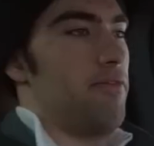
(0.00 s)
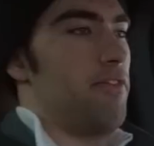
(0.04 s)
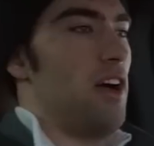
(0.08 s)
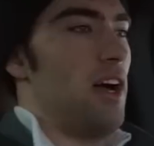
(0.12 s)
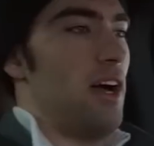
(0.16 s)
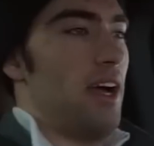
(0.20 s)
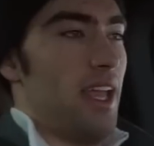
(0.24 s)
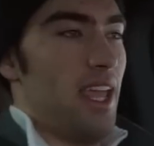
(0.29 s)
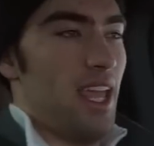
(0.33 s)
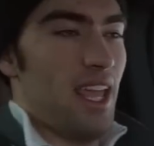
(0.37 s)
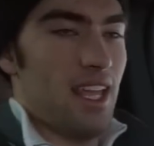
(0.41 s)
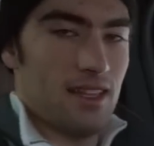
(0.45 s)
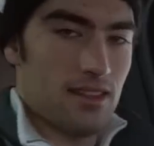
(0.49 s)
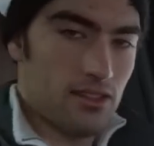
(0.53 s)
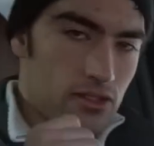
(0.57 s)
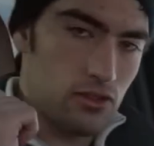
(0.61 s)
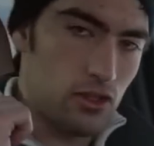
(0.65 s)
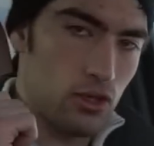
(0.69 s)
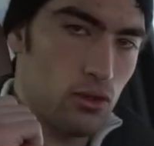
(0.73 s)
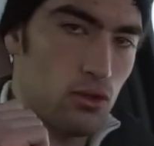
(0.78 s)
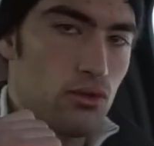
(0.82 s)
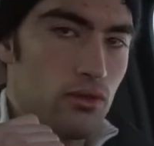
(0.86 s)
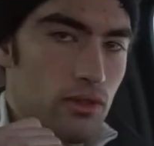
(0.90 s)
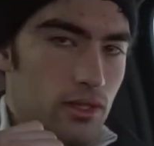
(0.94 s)
far
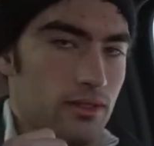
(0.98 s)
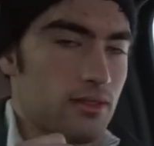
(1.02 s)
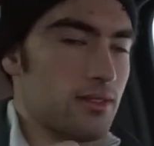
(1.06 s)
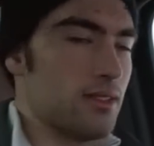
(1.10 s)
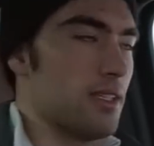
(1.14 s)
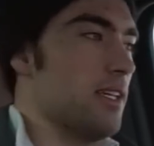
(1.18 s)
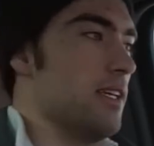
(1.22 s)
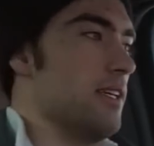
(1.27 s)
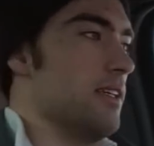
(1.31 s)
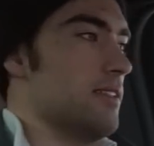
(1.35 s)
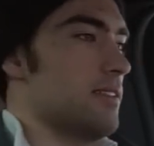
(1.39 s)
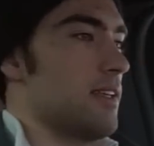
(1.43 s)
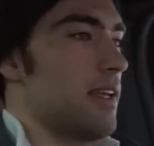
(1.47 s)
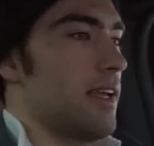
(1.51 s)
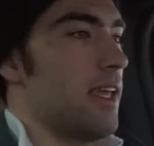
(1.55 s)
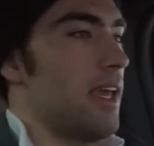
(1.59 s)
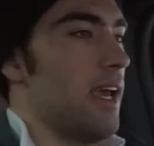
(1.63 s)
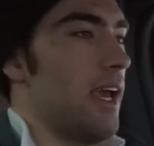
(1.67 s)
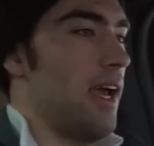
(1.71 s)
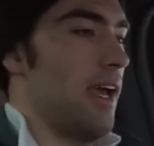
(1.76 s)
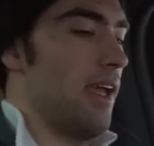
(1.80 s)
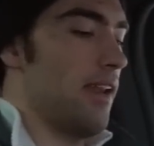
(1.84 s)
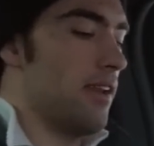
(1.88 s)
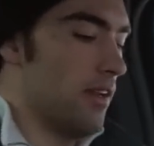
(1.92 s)
into the seat as I
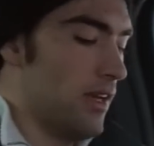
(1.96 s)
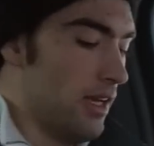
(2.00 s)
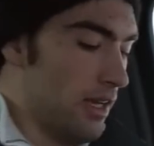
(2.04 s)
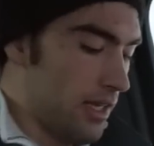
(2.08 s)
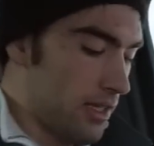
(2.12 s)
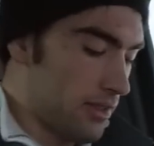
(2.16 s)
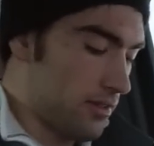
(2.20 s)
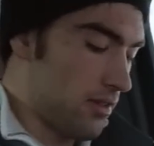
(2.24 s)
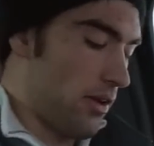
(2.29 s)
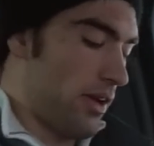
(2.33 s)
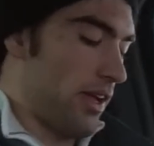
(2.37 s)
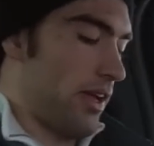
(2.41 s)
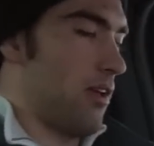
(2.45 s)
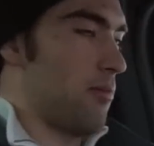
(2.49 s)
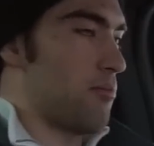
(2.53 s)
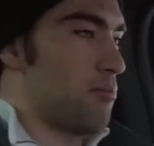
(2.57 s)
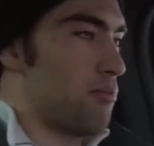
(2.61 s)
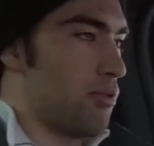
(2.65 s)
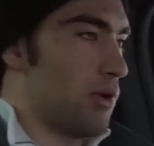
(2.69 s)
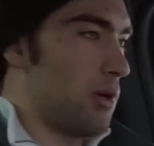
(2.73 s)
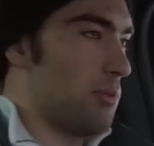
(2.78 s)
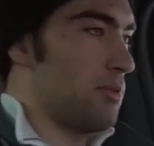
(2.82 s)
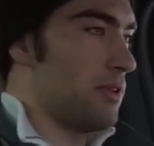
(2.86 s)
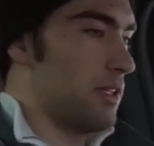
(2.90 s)
can, so I can
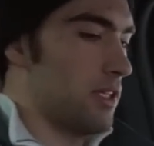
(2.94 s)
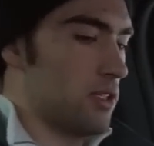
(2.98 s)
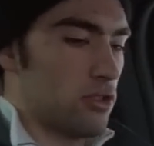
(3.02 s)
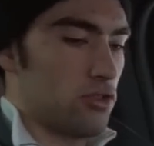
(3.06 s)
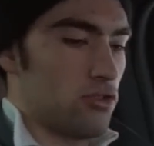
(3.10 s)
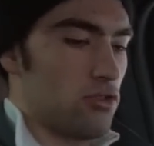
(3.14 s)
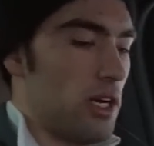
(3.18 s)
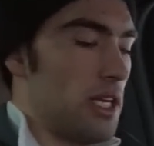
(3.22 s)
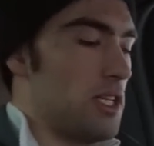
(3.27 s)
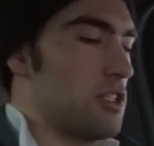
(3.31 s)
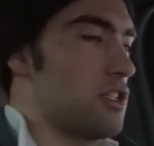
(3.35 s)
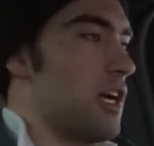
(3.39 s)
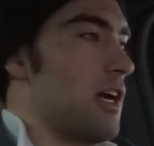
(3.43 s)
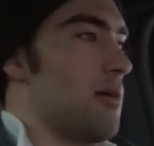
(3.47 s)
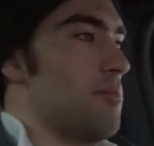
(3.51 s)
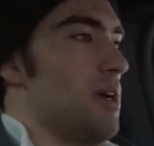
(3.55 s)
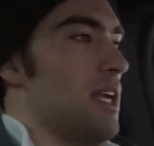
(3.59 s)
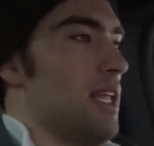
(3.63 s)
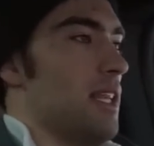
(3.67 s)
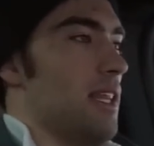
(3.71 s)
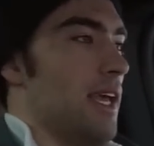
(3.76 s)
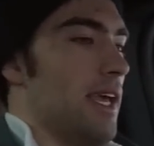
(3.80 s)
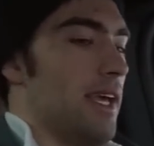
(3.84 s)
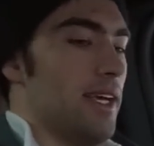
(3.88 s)
properly stretch out
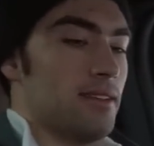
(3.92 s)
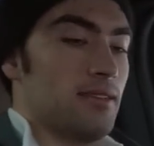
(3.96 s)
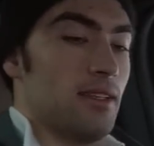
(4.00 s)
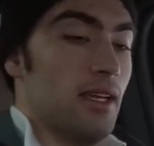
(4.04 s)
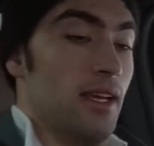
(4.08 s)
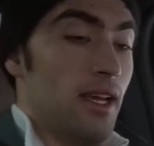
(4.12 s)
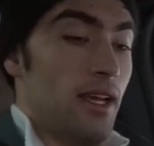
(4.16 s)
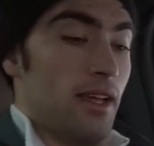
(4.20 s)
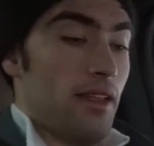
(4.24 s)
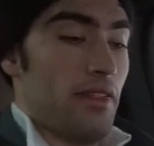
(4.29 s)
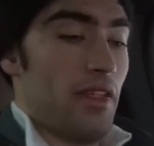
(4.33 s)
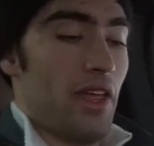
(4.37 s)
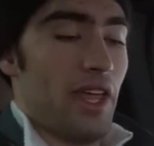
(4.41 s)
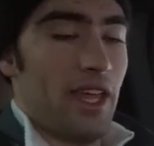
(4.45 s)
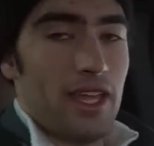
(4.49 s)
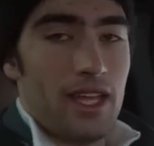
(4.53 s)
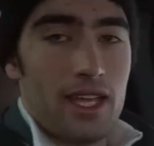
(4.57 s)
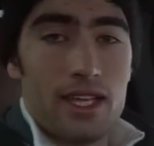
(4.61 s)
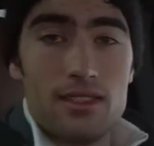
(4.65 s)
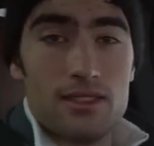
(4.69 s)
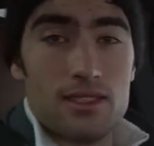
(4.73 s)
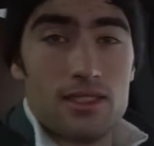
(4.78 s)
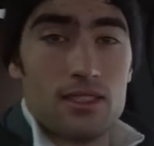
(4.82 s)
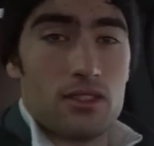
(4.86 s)
my legs. They're
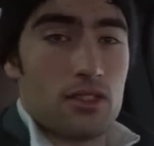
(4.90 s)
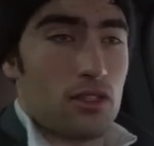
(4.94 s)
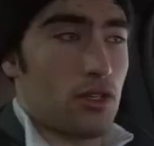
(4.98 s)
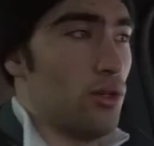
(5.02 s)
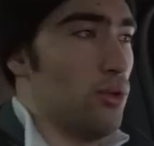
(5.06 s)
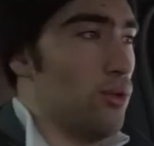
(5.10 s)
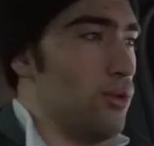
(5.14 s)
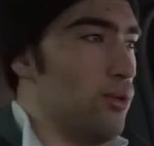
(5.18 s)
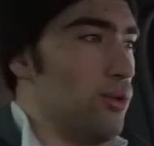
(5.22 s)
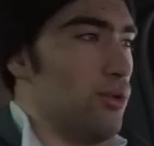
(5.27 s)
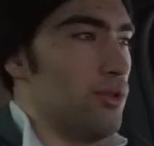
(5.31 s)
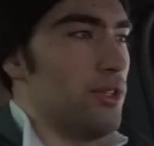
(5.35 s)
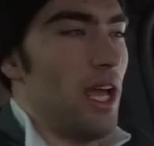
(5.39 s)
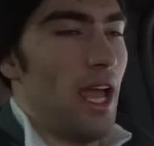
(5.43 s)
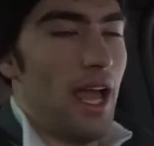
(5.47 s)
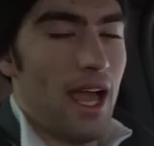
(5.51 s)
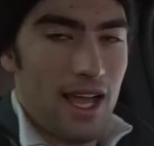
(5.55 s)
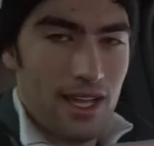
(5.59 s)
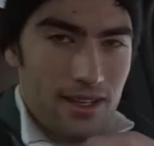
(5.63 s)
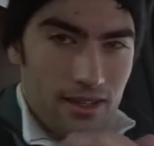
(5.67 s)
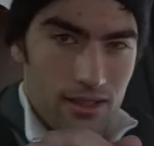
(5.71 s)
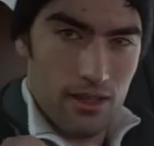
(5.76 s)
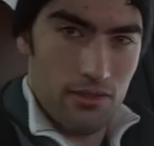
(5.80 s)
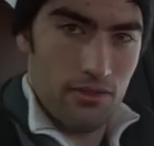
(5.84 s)
heated, cooled,
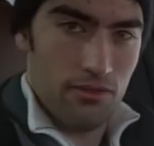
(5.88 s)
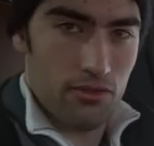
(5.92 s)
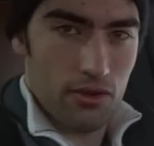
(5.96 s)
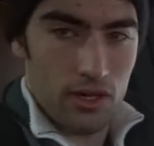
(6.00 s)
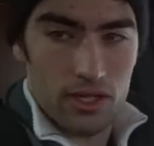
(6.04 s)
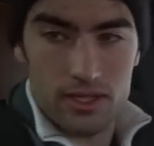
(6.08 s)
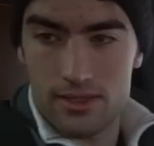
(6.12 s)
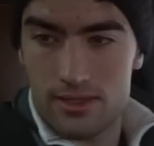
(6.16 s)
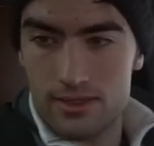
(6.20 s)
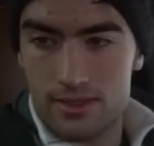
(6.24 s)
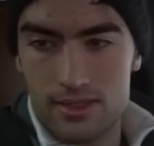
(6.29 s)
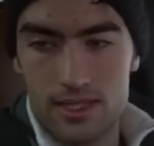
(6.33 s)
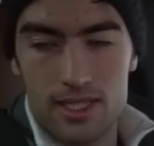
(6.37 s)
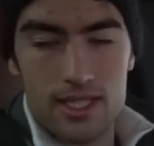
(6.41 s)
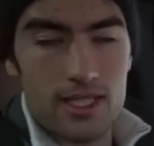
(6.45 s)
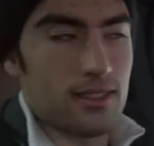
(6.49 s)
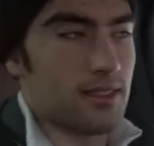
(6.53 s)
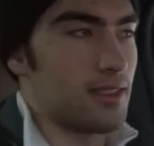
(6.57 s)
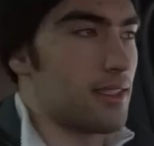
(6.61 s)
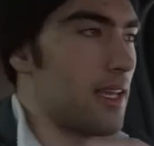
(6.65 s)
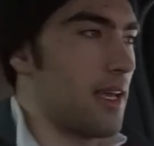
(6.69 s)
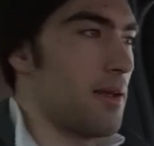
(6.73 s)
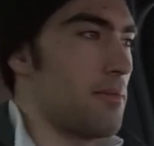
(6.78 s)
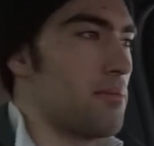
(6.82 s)
and the front
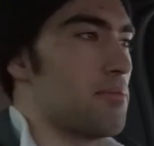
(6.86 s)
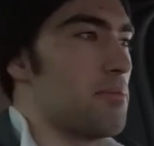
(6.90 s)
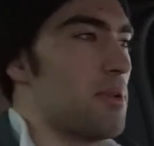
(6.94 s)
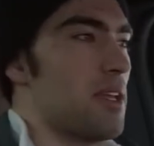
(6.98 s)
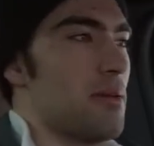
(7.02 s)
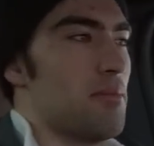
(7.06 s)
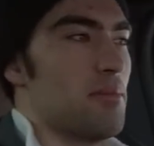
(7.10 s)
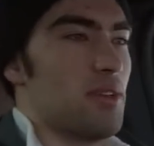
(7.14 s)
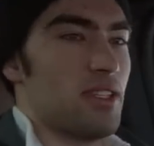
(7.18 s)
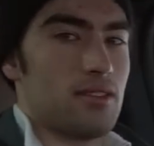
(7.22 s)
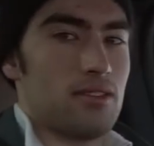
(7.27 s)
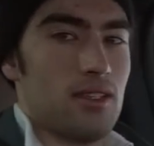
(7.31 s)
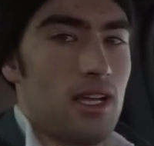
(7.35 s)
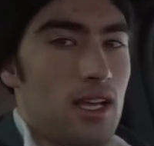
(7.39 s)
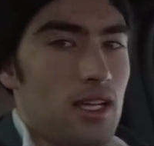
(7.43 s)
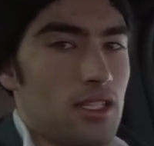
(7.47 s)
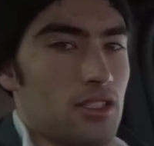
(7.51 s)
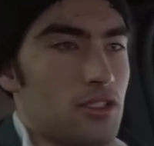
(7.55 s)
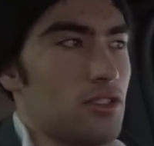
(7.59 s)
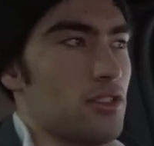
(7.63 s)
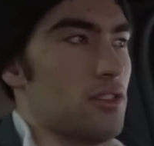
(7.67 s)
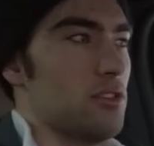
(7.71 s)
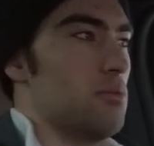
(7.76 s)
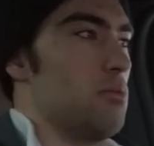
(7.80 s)
seats can be
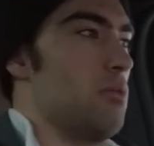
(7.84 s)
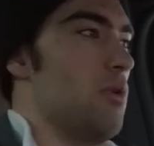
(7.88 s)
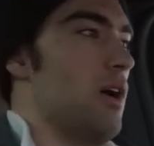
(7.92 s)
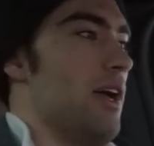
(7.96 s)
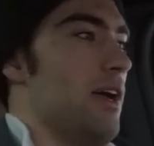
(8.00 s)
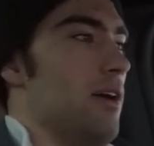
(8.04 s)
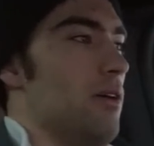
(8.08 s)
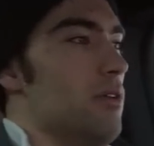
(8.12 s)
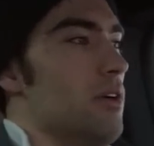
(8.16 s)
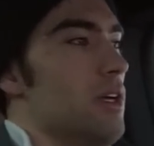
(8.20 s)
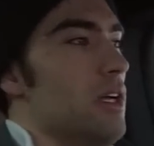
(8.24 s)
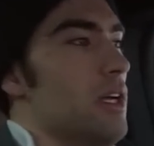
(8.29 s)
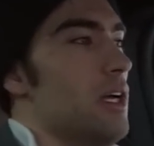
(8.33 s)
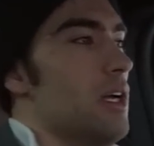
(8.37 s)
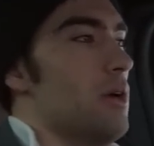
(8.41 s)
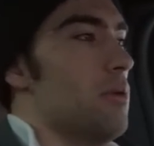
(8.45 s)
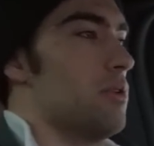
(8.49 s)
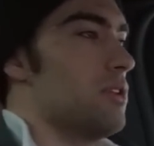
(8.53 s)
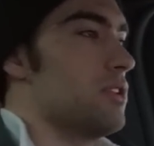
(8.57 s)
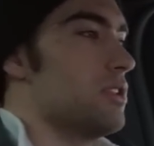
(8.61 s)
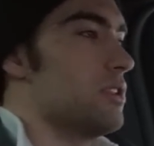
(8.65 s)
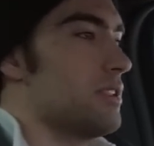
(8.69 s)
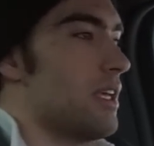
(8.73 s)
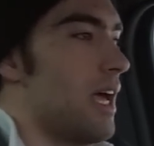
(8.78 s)
massaged as well,
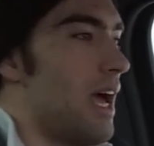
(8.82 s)
which is